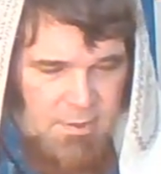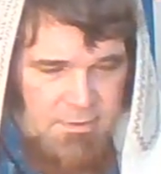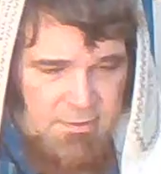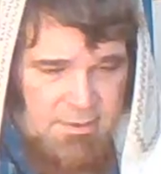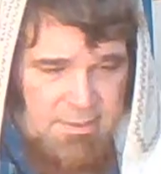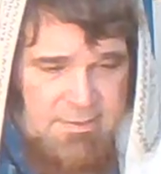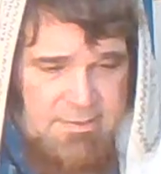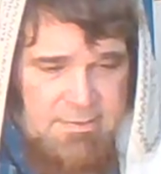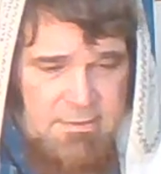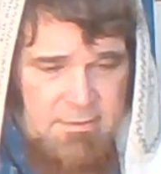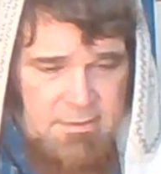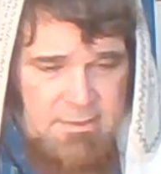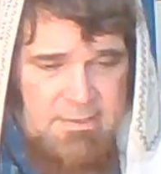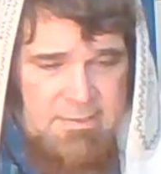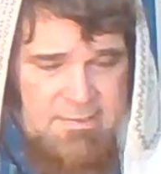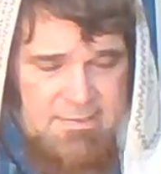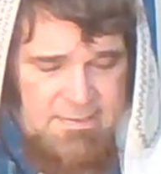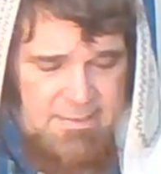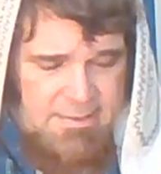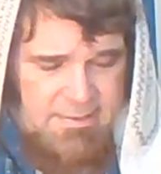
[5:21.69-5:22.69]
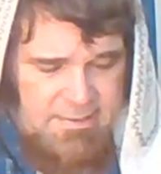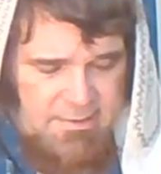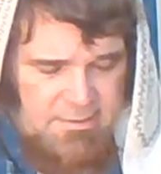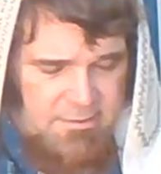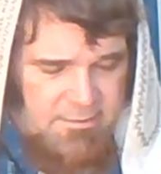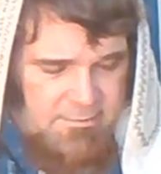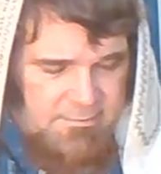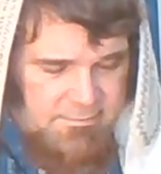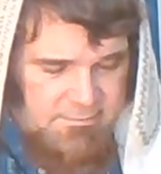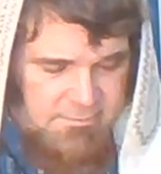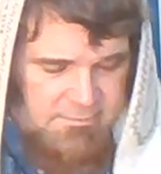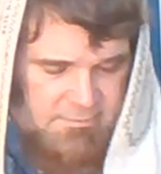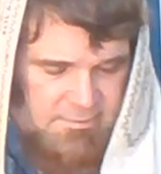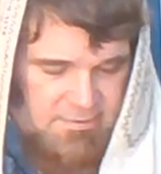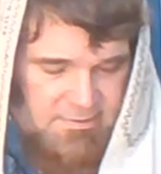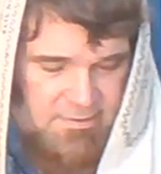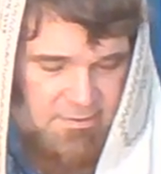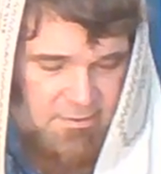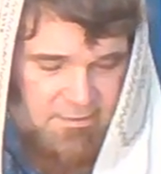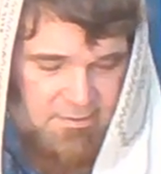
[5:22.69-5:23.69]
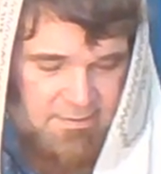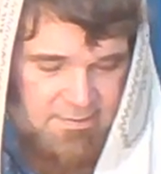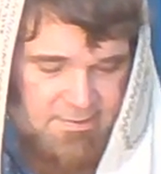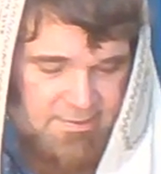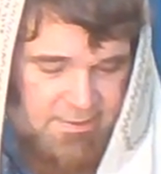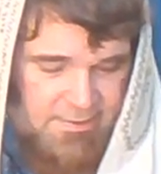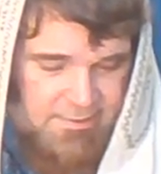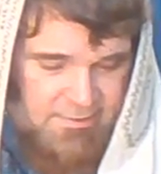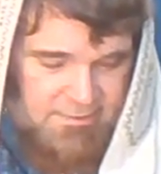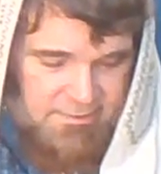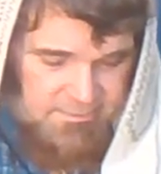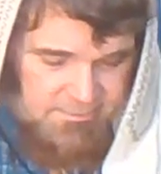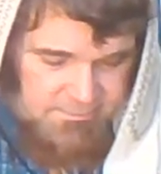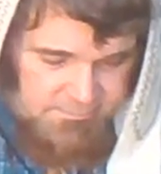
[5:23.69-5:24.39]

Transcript: Let's go to Ezekiel. Let's go to Zeke.